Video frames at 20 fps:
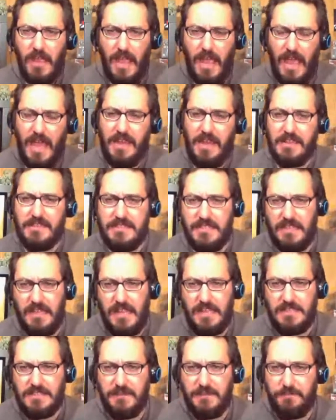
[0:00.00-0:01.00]
and it's
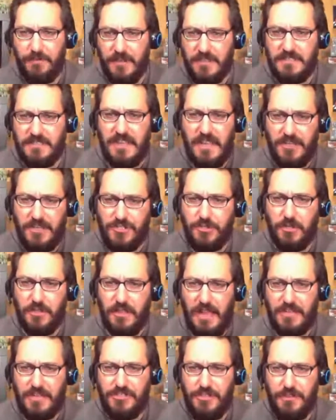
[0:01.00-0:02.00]
a presidential
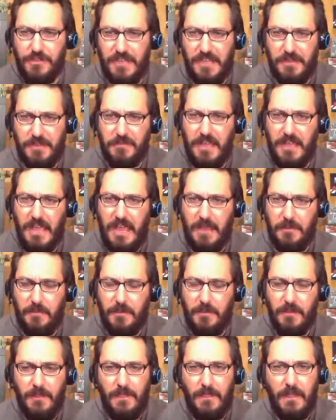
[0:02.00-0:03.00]
election themed
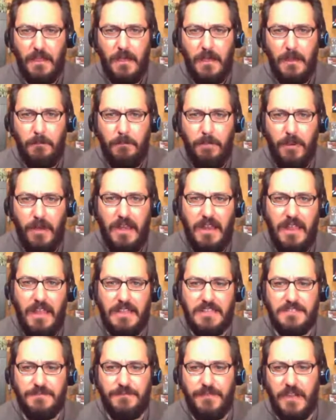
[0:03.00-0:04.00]
game, but
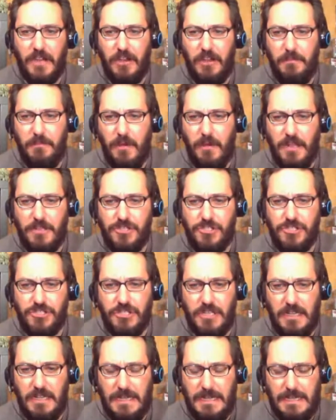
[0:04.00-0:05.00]
it's very
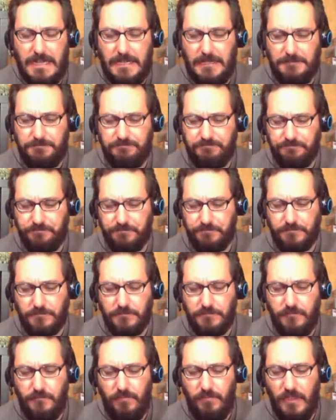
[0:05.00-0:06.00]
much
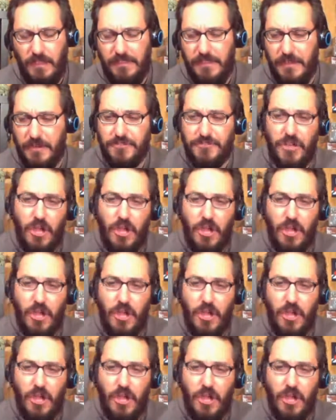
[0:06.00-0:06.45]
there's